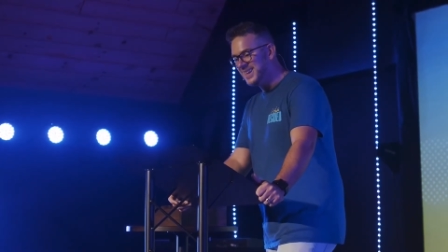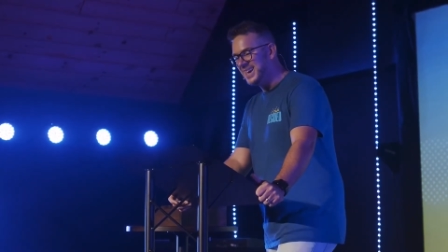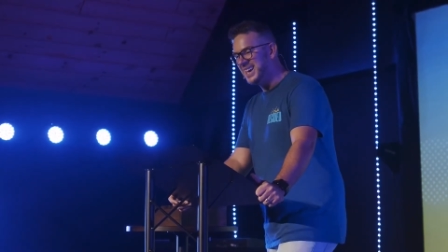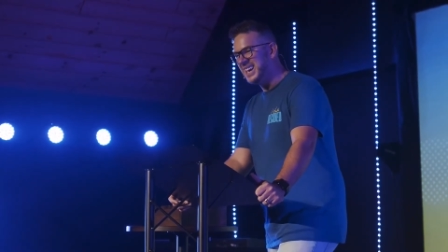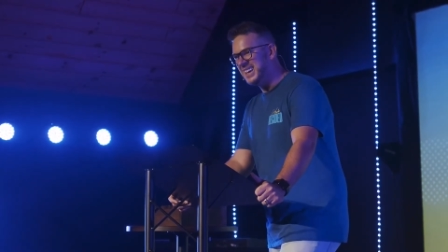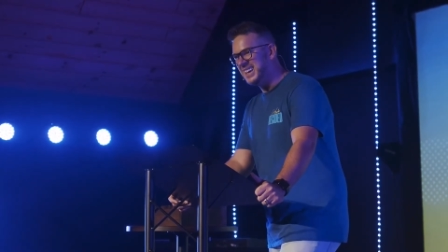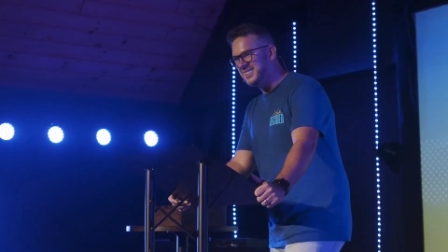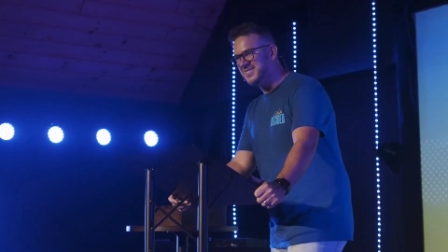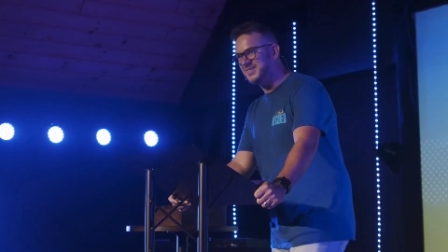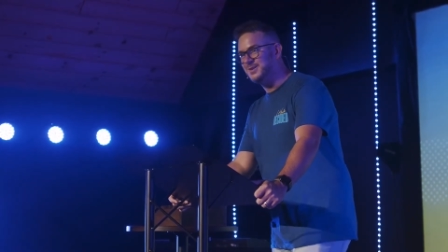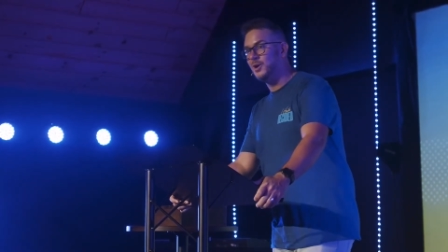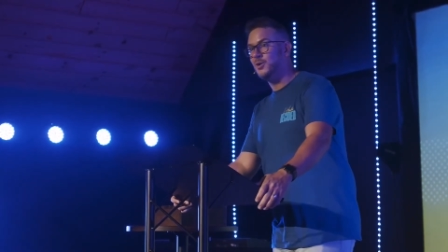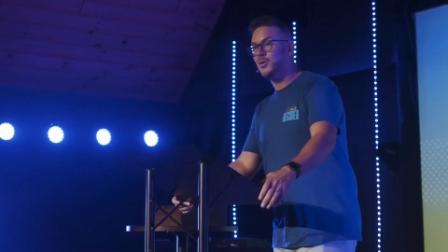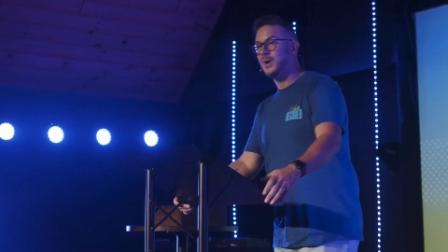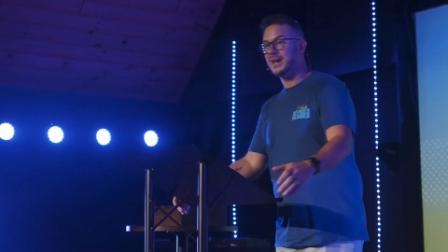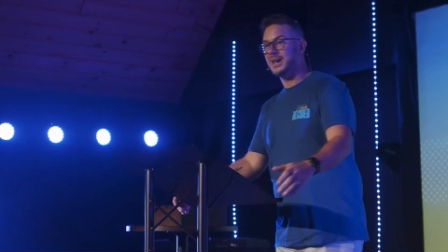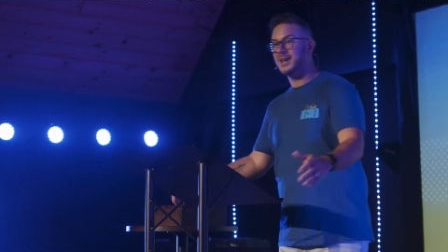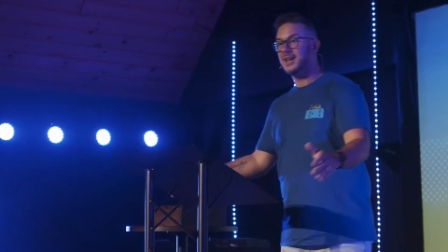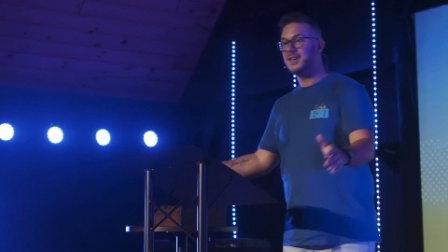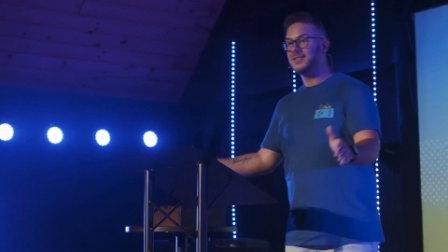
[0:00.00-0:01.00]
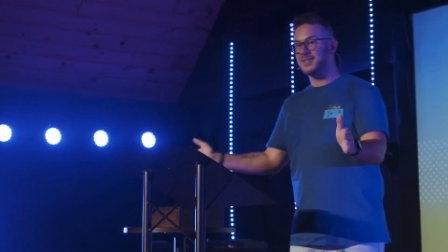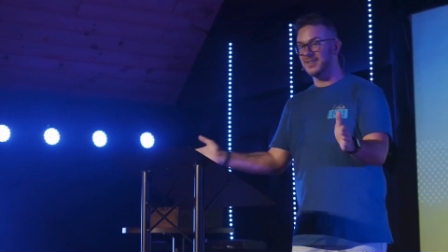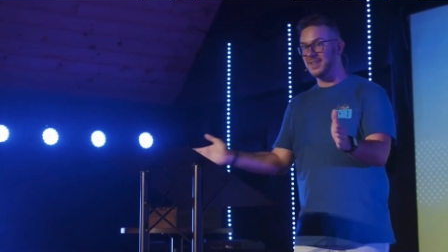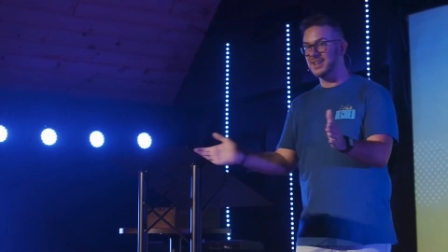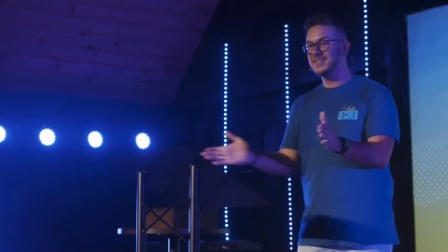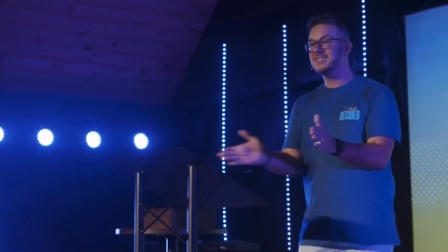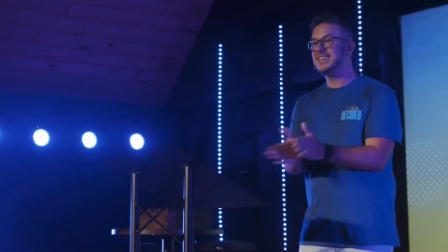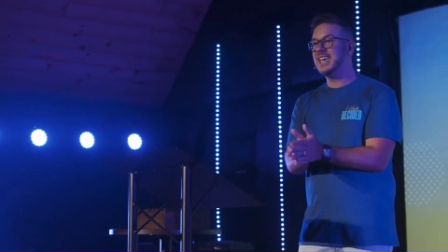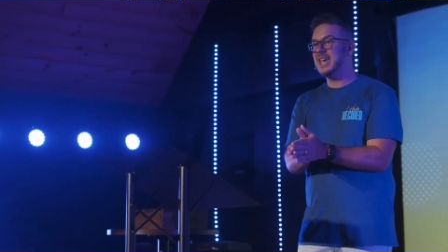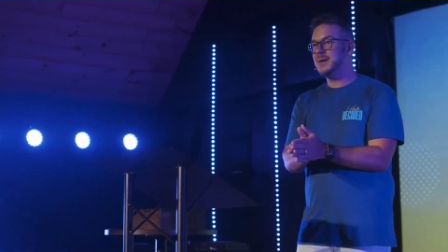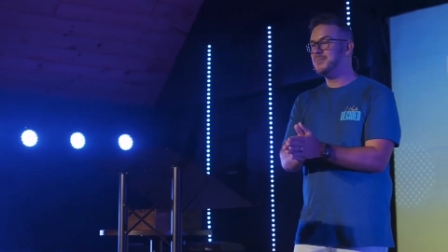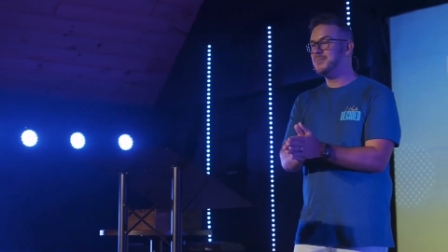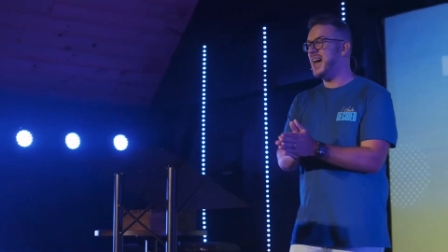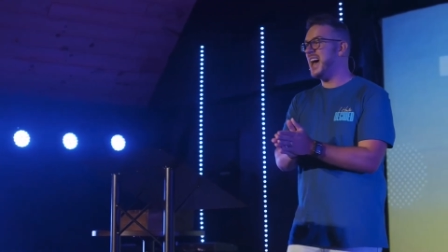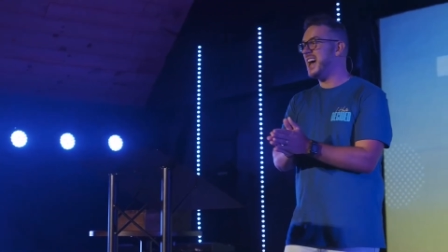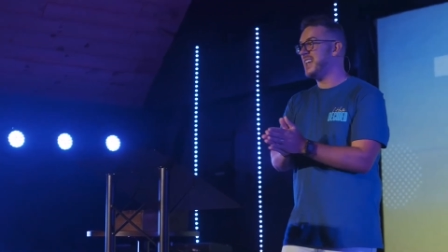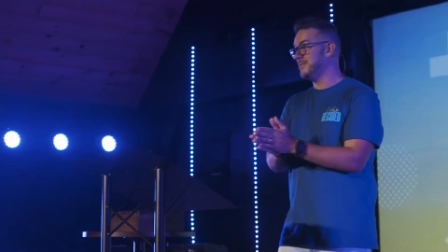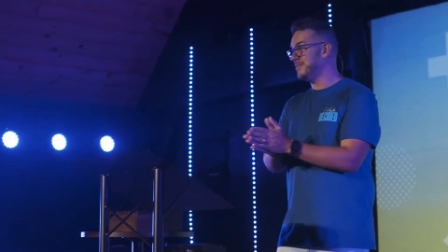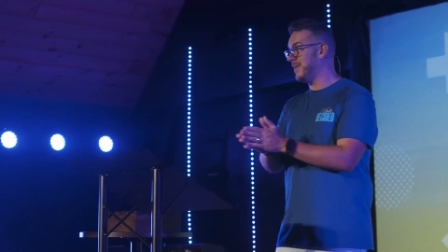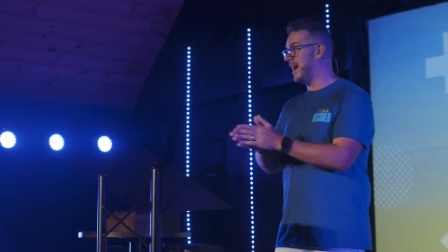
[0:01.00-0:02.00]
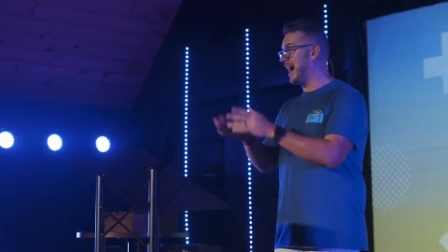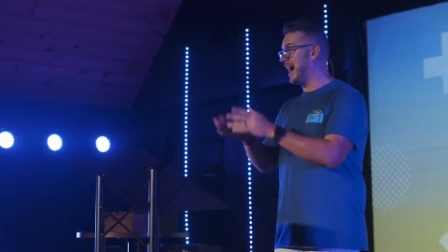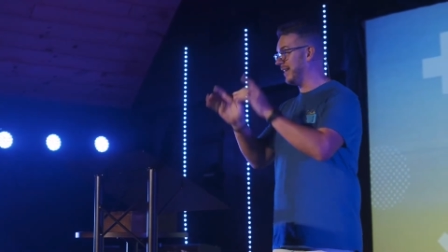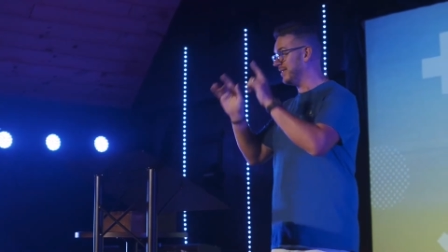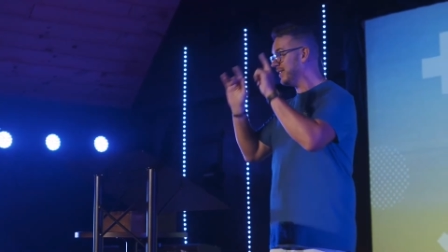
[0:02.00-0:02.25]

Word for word: he's doing. So let's keep that in mind.